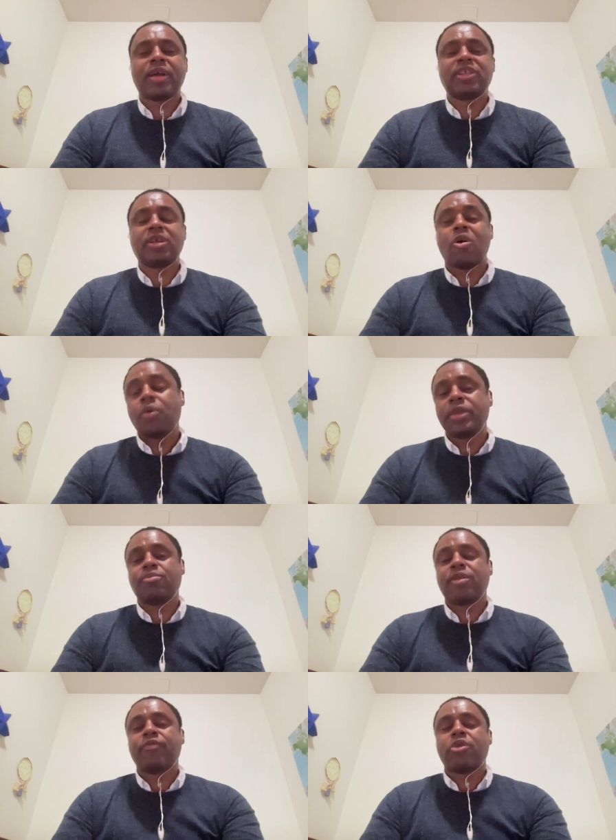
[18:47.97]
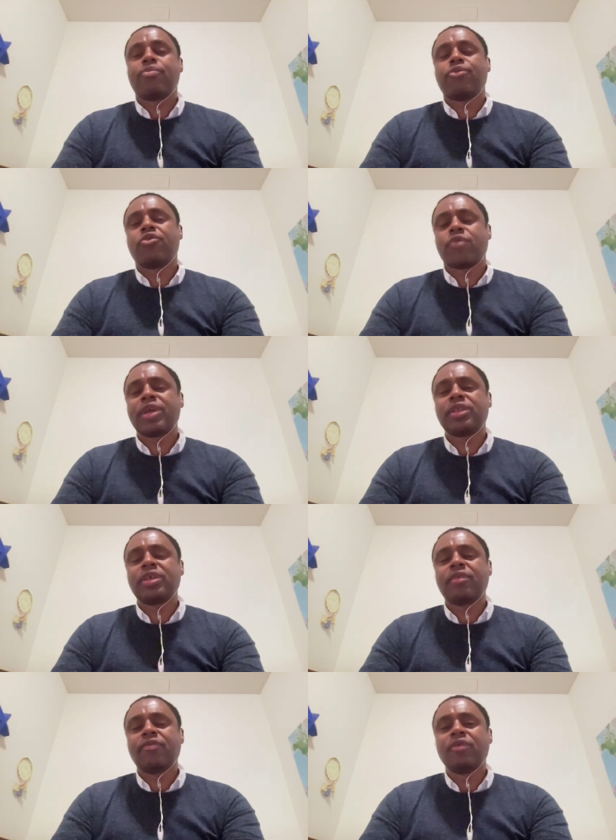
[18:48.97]
has always been very
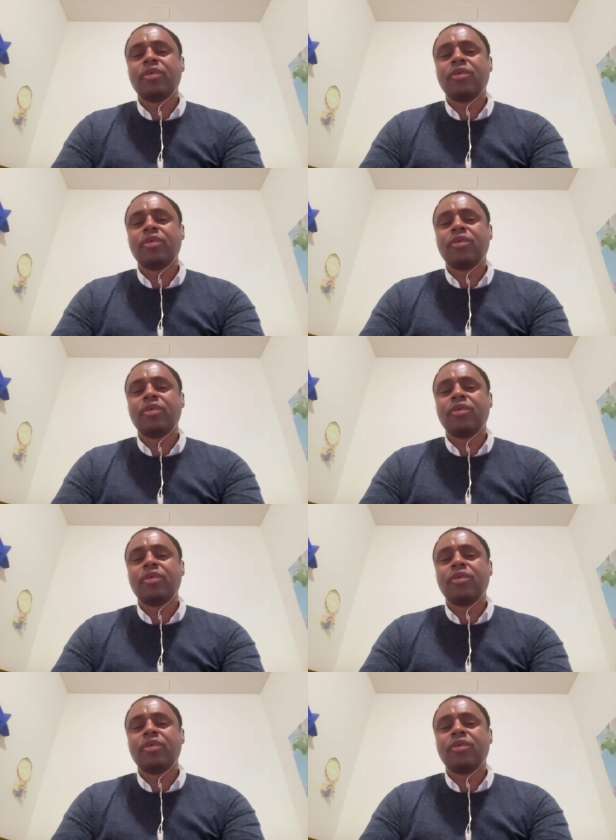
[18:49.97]
progressive.